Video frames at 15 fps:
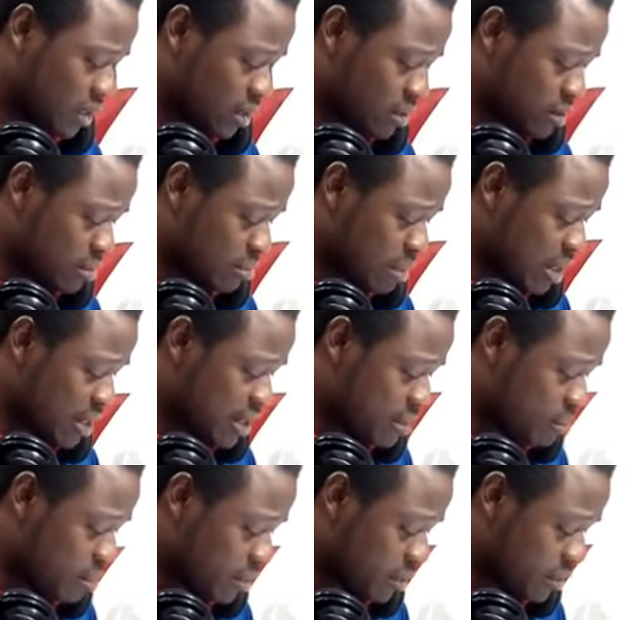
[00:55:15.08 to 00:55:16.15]
Otumba
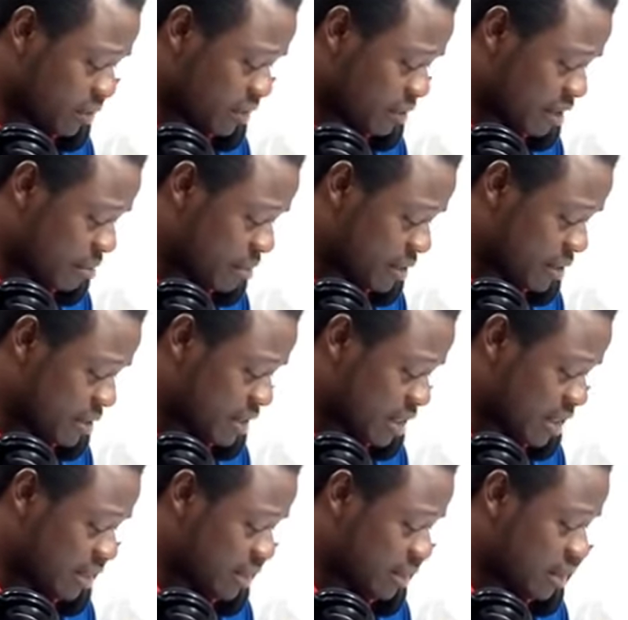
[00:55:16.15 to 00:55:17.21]
Debo from
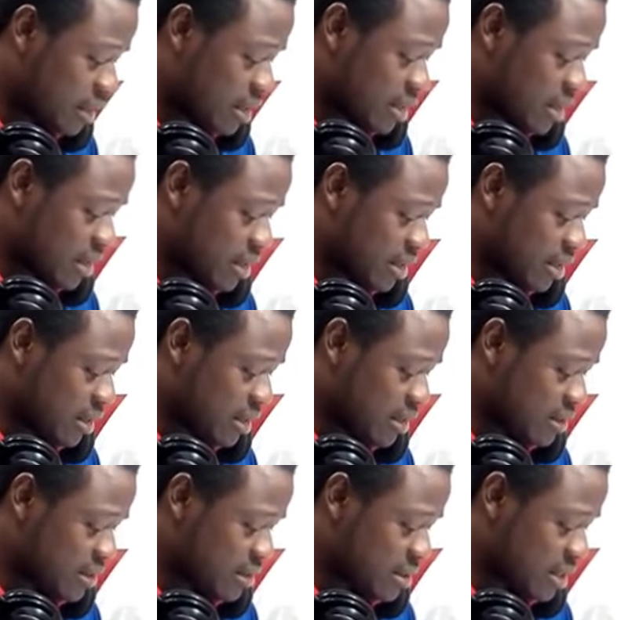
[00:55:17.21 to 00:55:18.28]
Abeokuta uh,
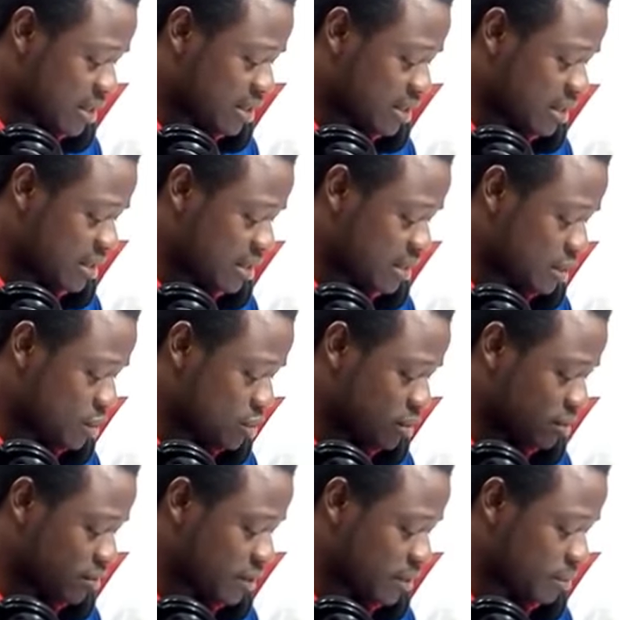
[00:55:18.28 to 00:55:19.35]
sent in the
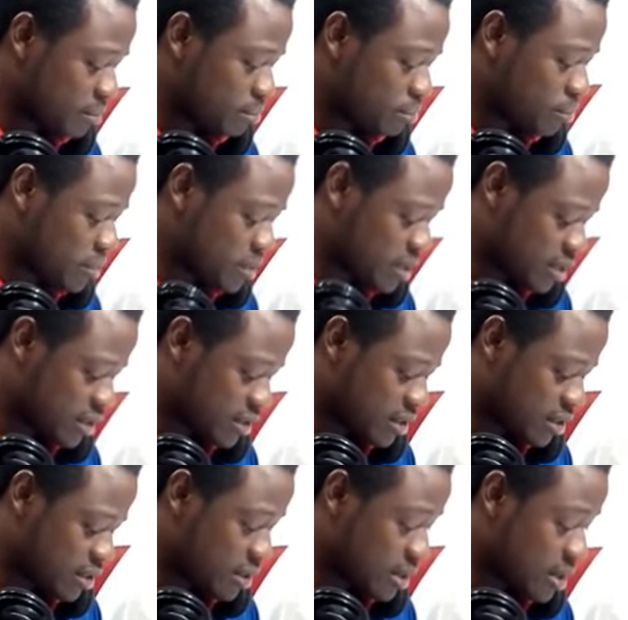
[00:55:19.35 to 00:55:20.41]
issue of uh,
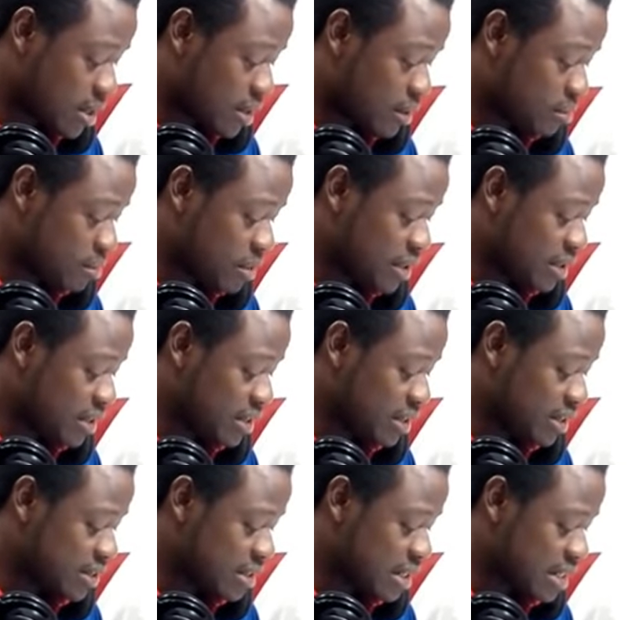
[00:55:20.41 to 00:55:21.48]
protests being
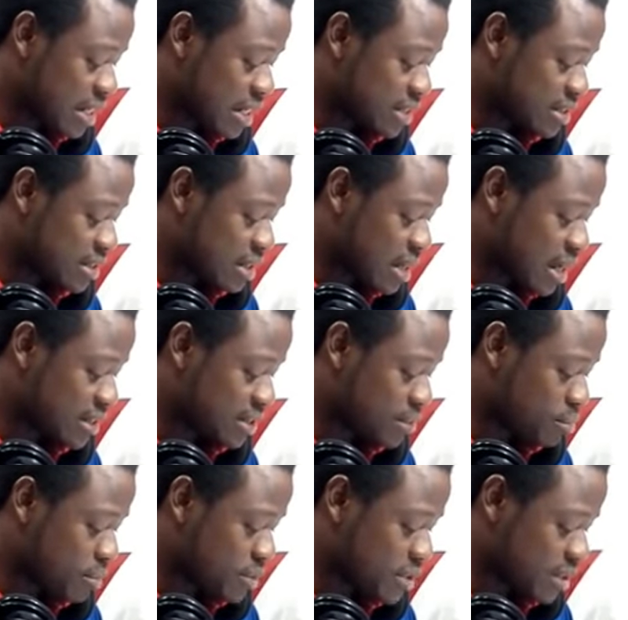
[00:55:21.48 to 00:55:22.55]
late as our
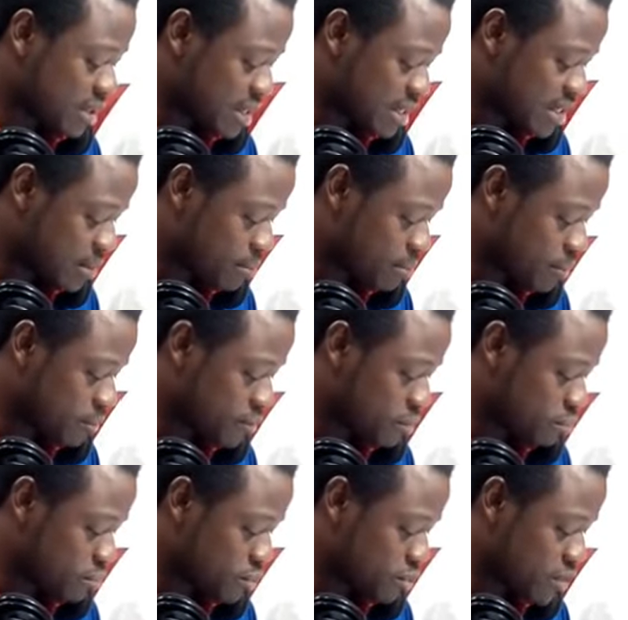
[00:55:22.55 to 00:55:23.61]
acting president has approved
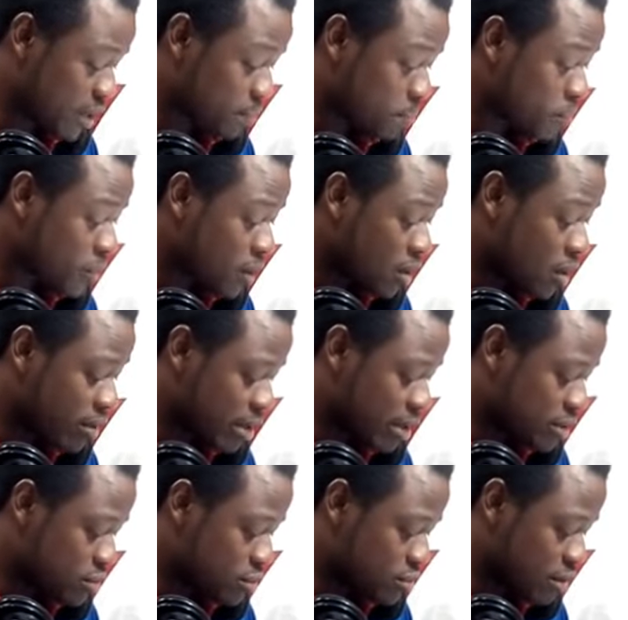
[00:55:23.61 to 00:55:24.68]
Musa. All right,
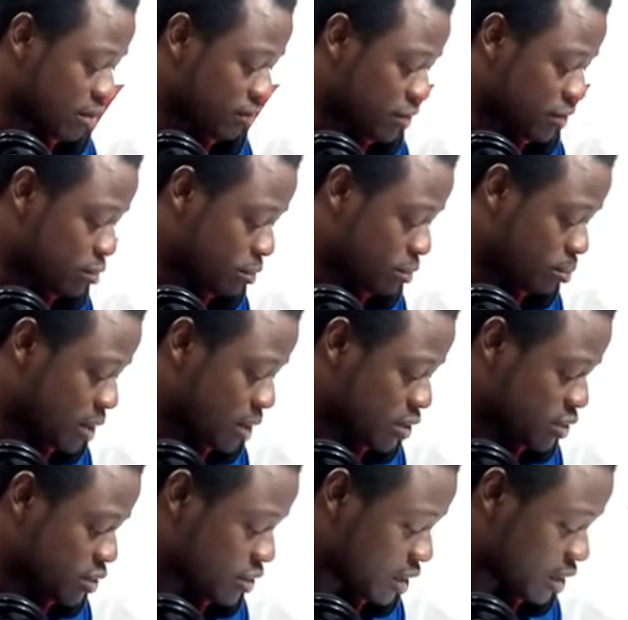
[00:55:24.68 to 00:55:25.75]
let's go to our Facebook
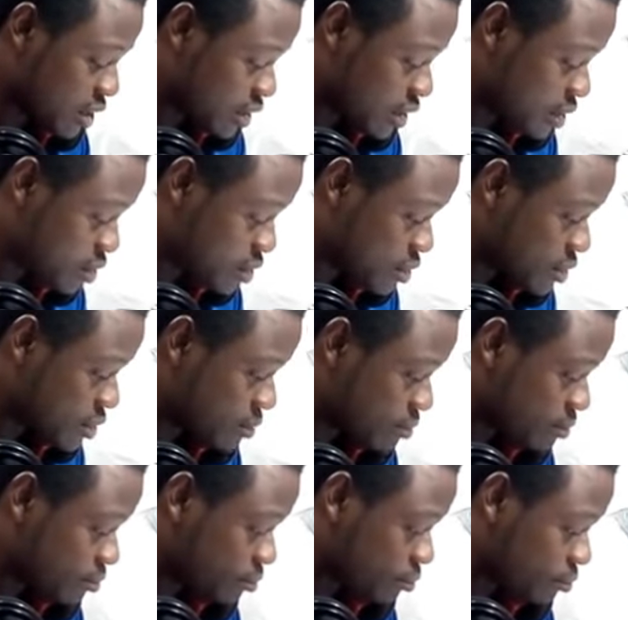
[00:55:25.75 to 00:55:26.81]
page. Uh, this... Can
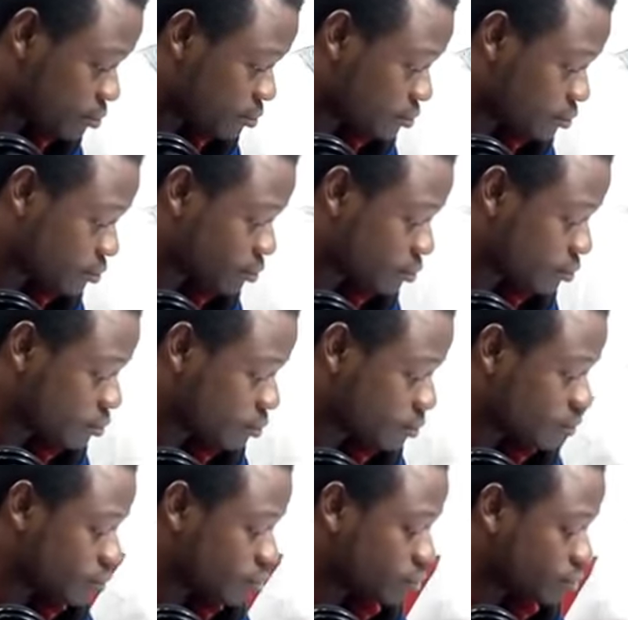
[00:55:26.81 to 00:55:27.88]
we let uh,
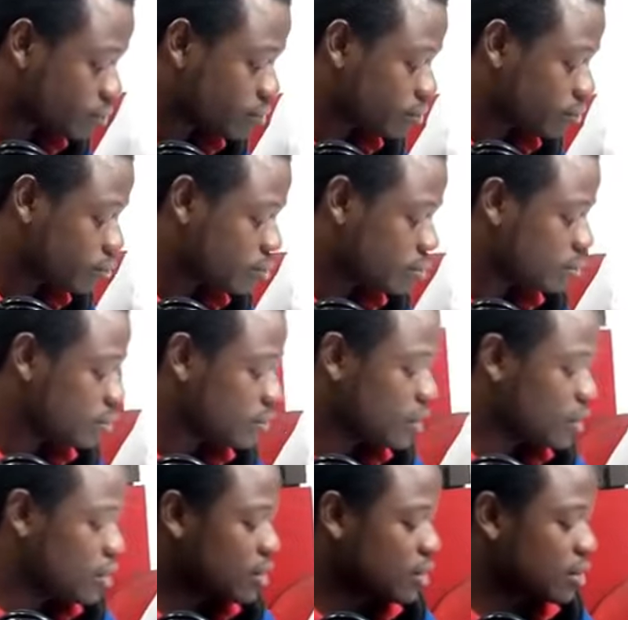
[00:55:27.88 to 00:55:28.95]

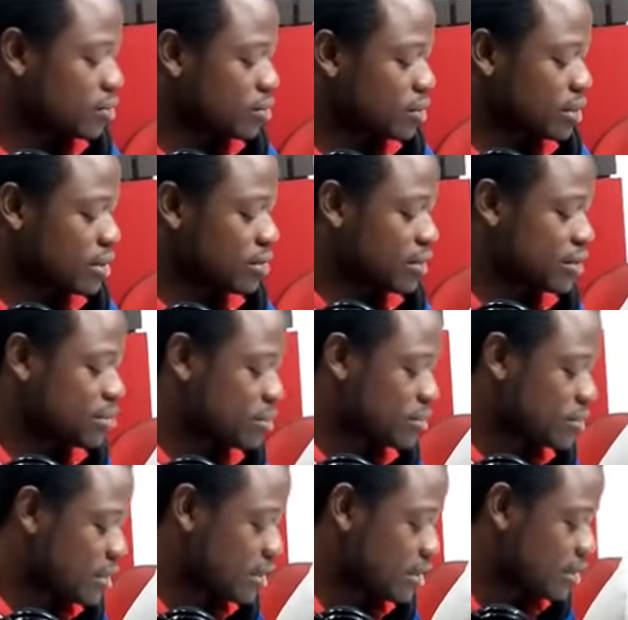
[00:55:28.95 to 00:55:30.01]
respond okay, to that? quickly
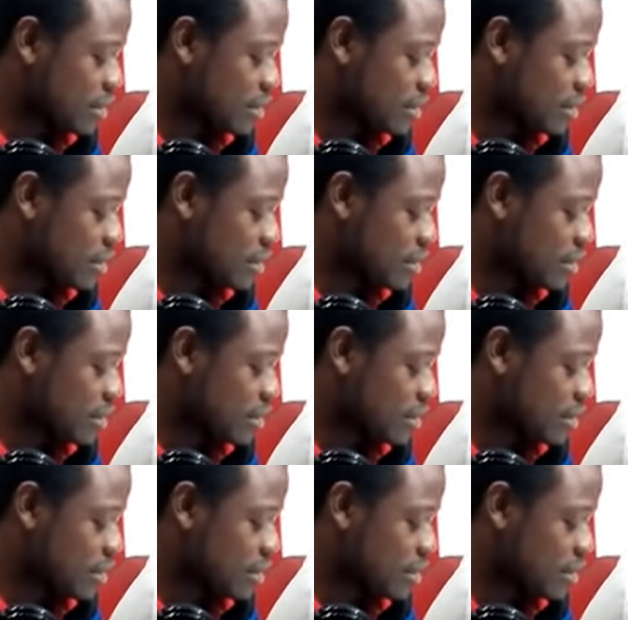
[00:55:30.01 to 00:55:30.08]
respond to that.